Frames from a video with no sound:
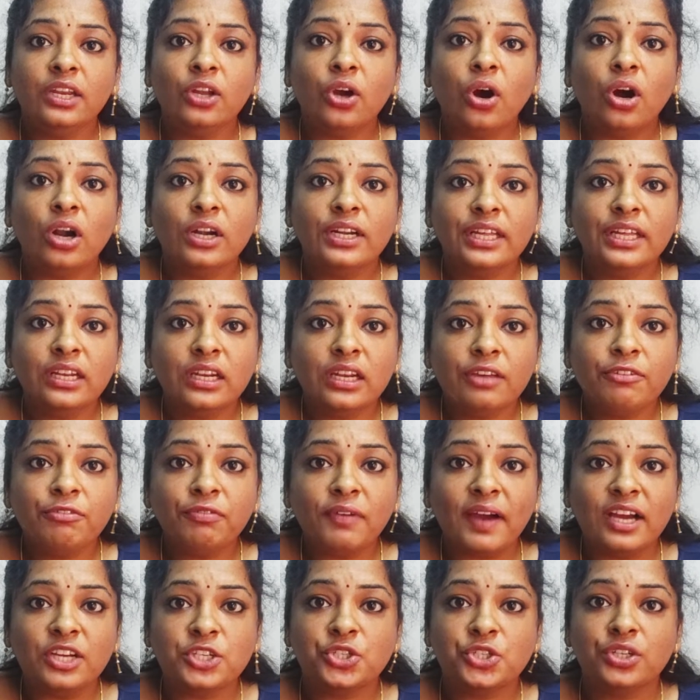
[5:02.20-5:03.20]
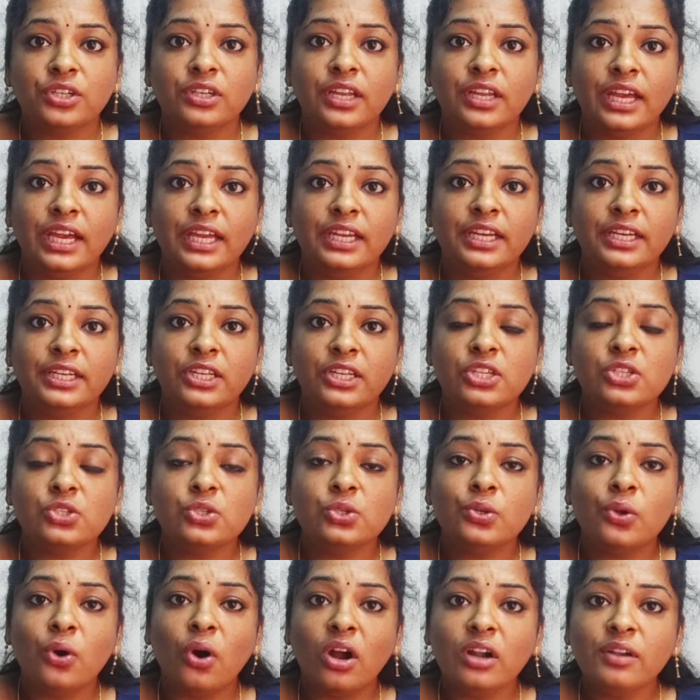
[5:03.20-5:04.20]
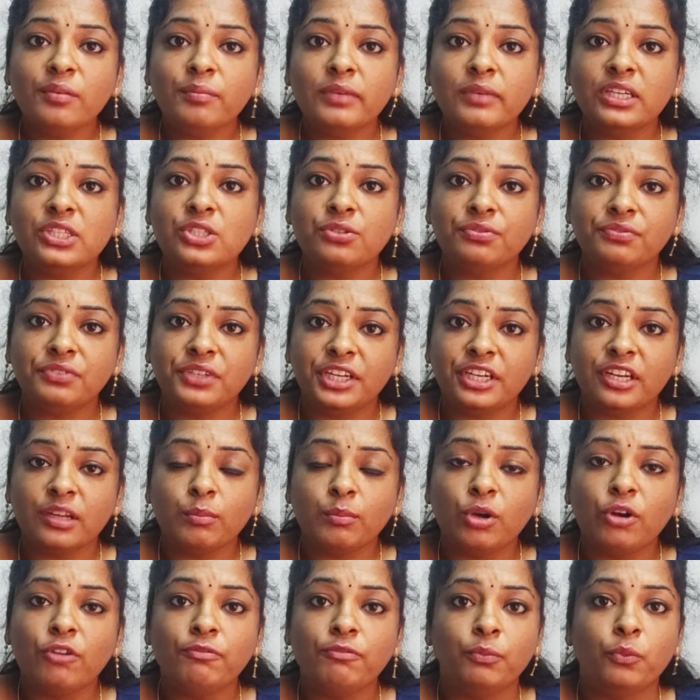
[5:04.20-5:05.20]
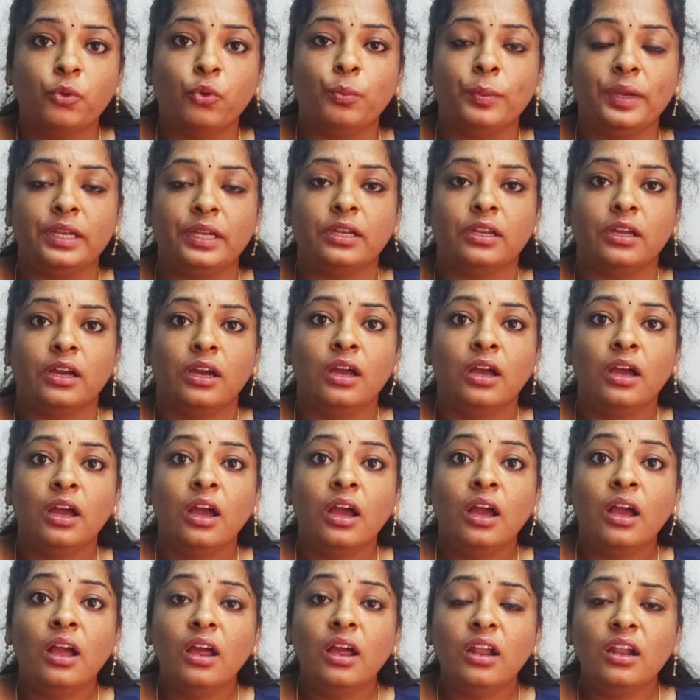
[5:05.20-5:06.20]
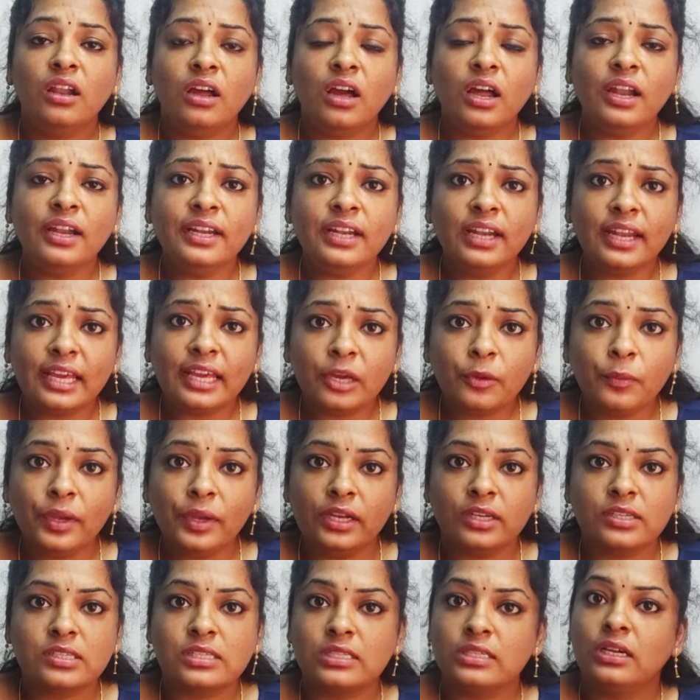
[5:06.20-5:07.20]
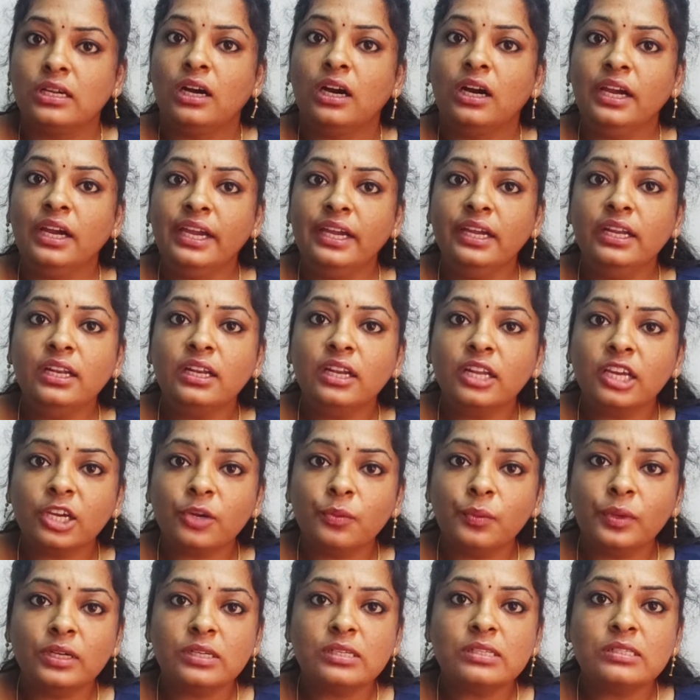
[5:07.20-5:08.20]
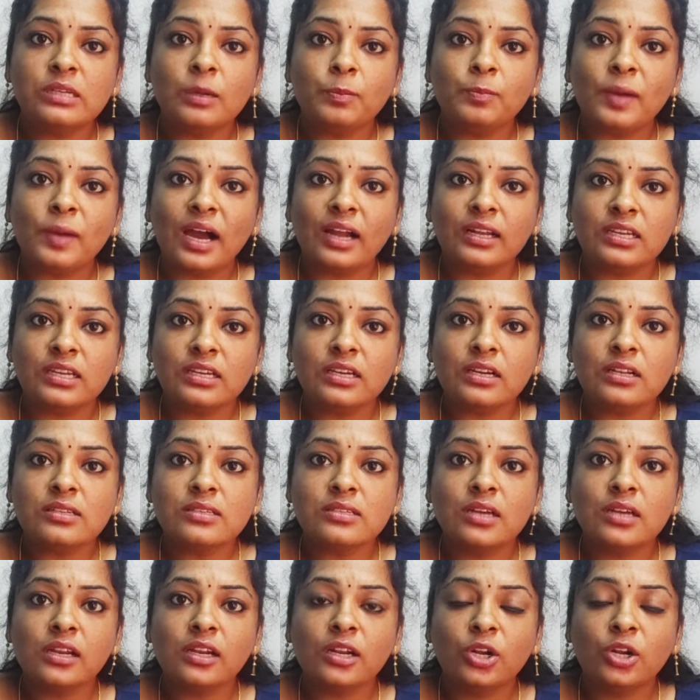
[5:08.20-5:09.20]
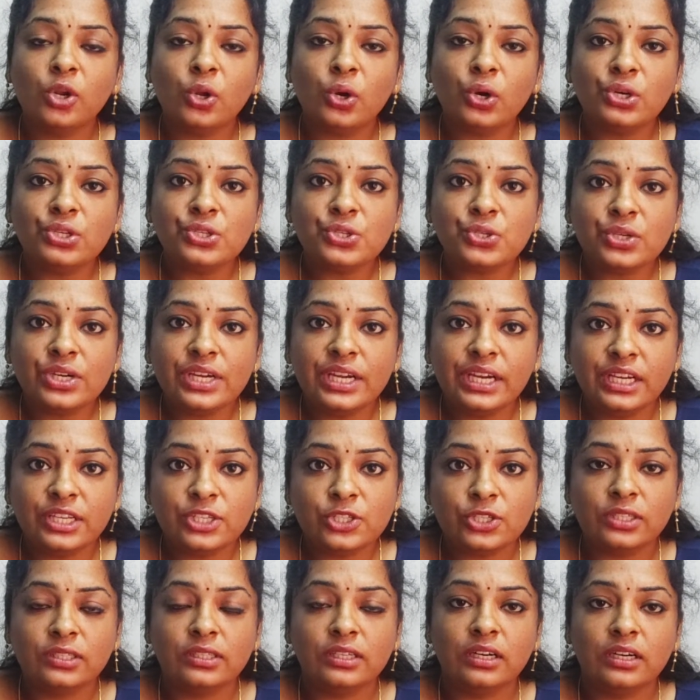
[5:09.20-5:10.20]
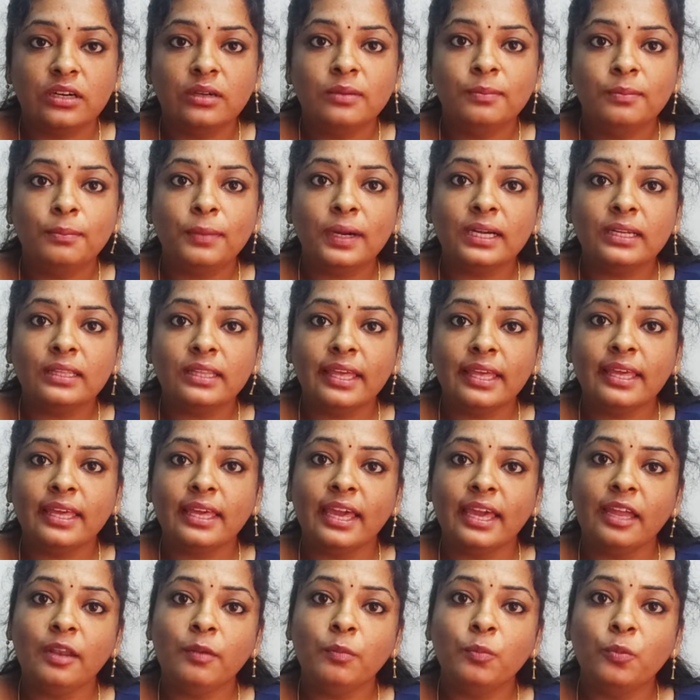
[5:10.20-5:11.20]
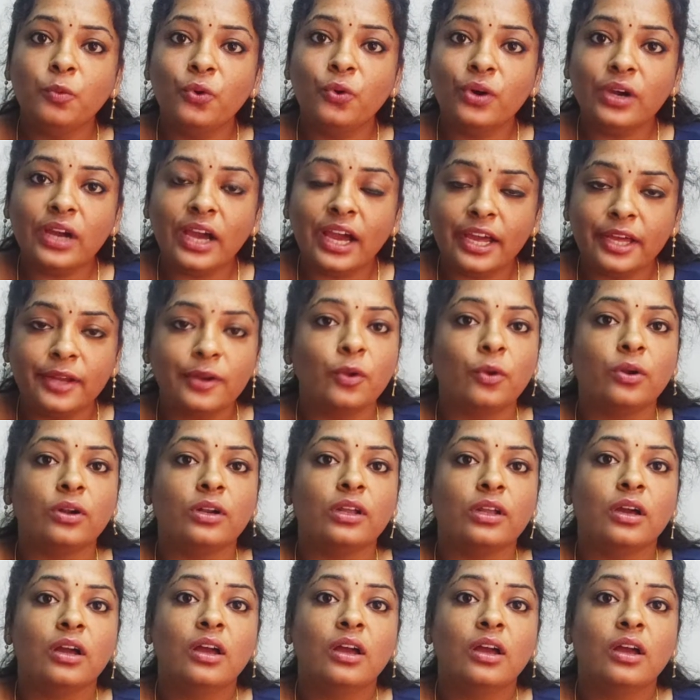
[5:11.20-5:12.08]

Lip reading: orderly fashion and it is not much freedom of movement. And liquids, In liquids, the particles are close to each other but they can move around.